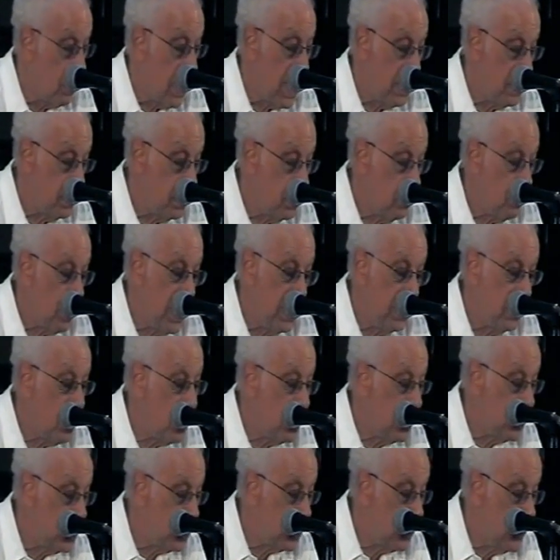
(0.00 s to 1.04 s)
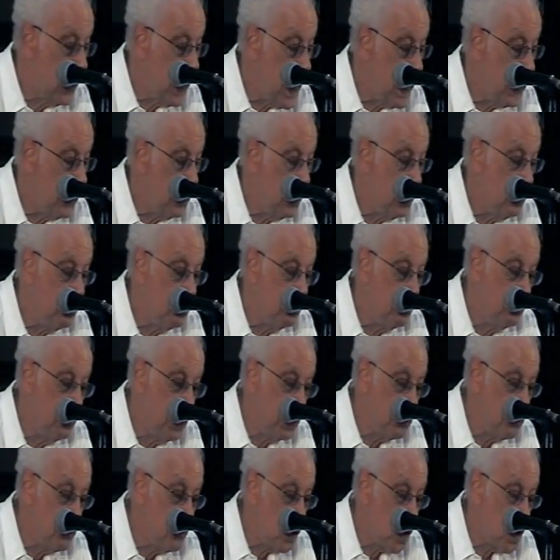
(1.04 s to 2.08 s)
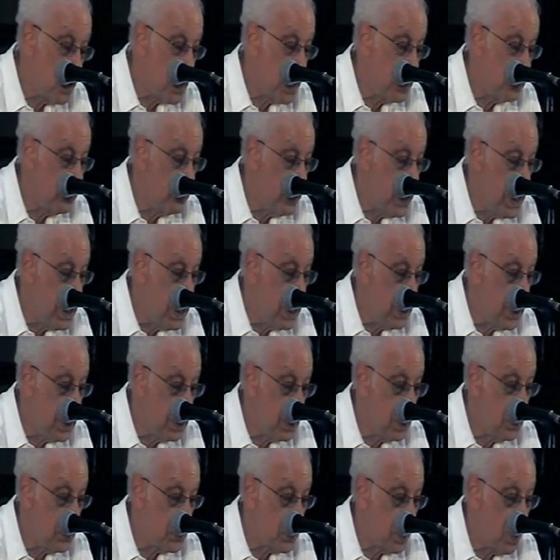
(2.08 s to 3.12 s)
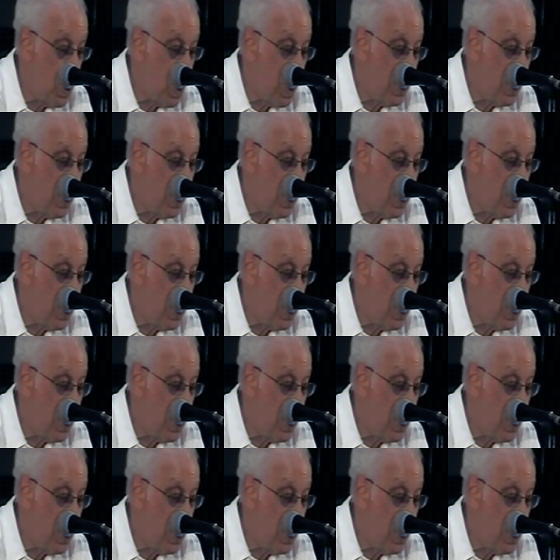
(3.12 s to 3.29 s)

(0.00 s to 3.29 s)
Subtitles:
quite honestly. But more than reading it is to